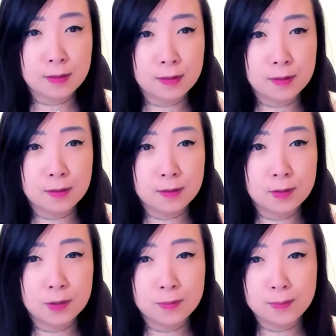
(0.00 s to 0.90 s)

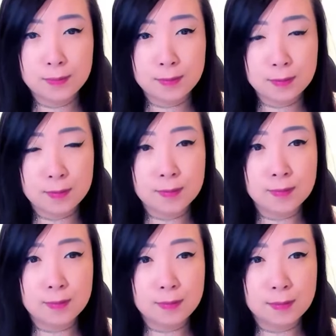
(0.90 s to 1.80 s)

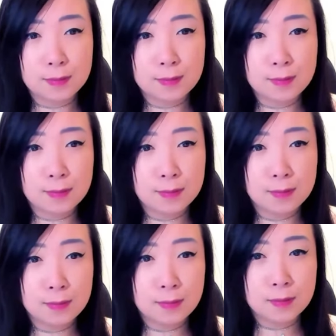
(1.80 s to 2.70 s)

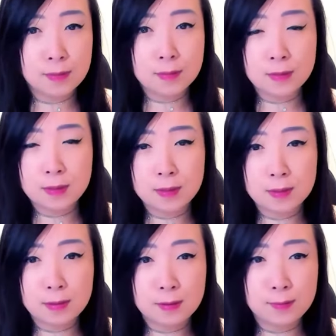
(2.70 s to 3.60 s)

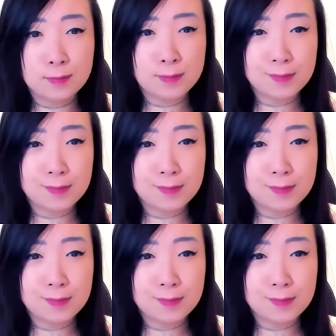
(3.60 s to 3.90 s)
No words are spoken by the person on screen.